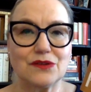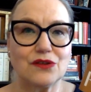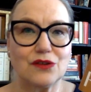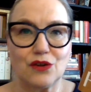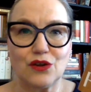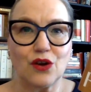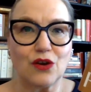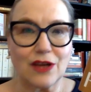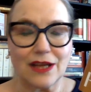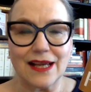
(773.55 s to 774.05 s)

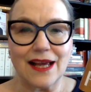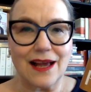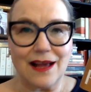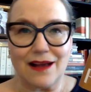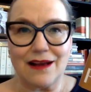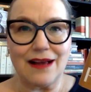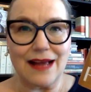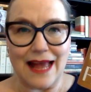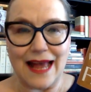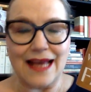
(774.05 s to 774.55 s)
looking
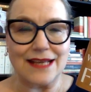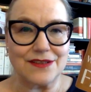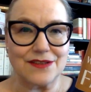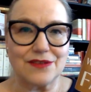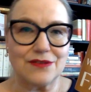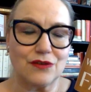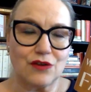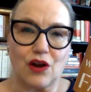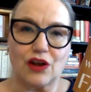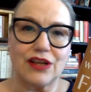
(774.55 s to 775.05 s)
at
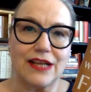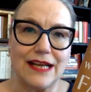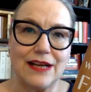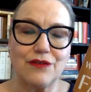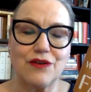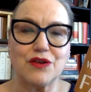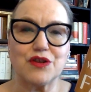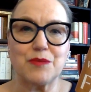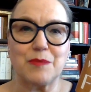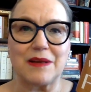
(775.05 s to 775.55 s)
not
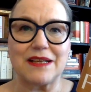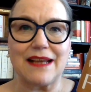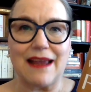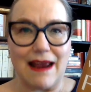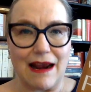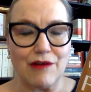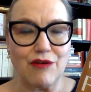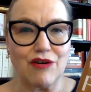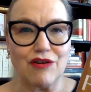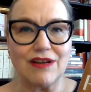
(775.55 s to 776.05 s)
heroes but
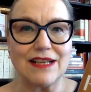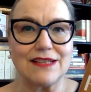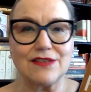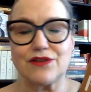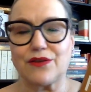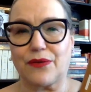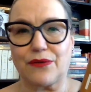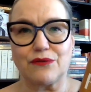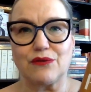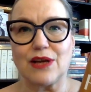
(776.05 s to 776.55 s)
heroines
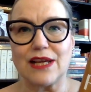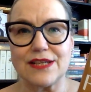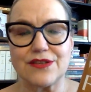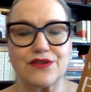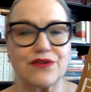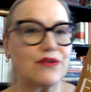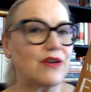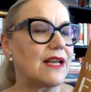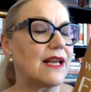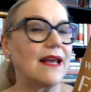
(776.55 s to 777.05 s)
through
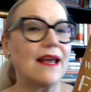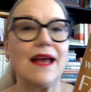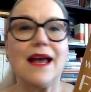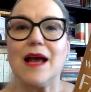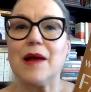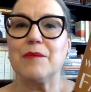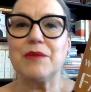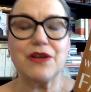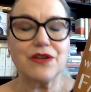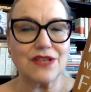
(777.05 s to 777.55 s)
history
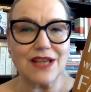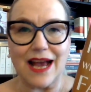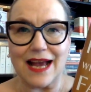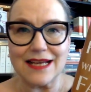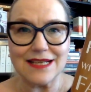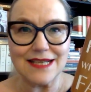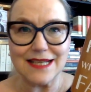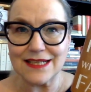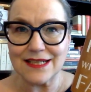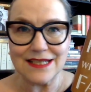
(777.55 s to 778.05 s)
because I
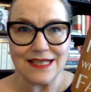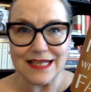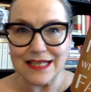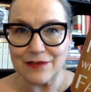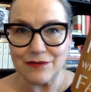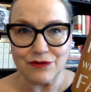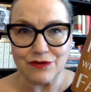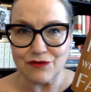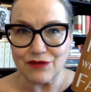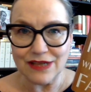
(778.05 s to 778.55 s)
didn't
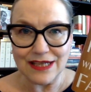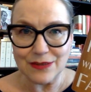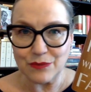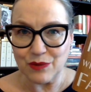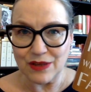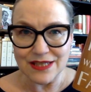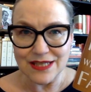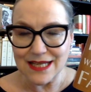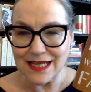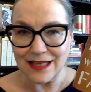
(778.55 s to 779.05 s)
even read
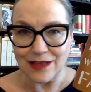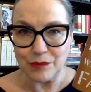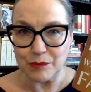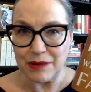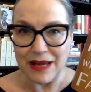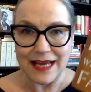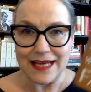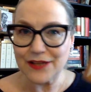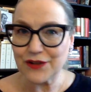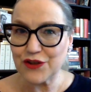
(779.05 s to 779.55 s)
one single
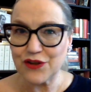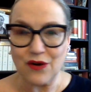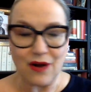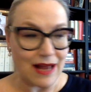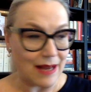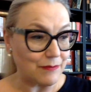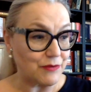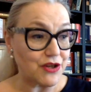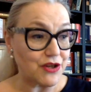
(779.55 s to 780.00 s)
page, so I'm